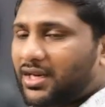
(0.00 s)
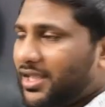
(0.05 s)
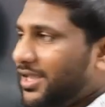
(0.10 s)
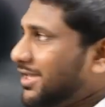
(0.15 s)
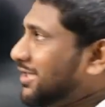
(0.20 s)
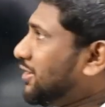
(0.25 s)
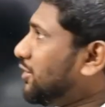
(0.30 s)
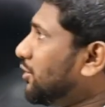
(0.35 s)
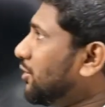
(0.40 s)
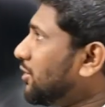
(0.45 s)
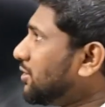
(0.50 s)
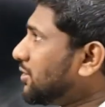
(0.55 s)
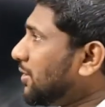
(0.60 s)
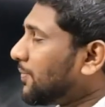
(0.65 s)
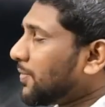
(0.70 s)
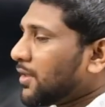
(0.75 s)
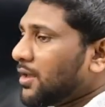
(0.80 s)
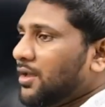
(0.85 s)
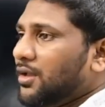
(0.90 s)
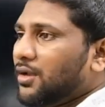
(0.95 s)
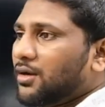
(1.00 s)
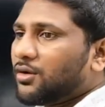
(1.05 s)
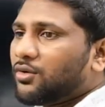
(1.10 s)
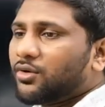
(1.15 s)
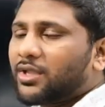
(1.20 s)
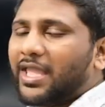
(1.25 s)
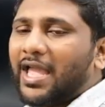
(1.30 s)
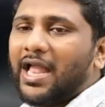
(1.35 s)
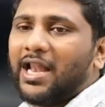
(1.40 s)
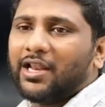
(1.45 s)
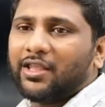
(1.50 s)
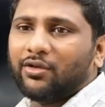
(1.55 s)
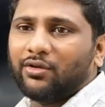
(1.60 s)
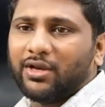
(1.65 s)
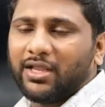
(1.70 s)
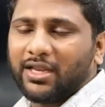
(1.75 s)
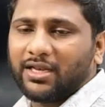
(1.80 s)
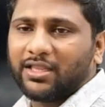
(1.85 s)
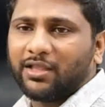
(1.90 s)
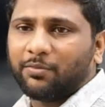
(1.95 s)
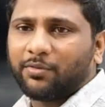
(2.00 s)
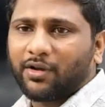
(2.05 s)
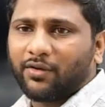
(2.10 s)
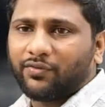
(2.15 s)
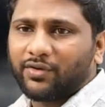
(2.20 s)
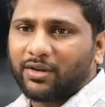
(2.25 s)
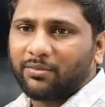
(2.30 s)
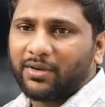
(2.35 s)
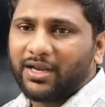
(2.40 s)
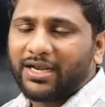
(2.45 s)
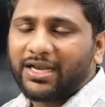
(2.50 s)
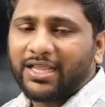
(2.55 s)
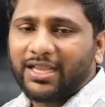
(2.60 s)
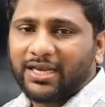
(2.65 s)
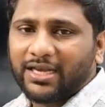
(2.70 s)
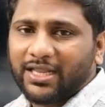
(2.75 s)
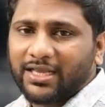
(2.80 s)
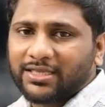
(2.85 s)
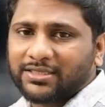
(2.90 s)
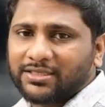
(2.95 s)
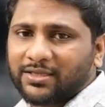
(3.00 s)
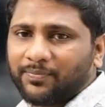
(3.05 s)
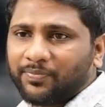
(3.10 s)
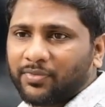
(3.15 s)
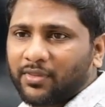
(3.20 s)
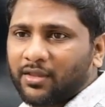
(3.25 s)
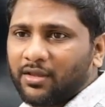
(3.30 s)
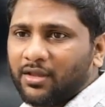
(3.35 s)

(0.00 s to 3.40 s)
the ratios to calculate the profitability index.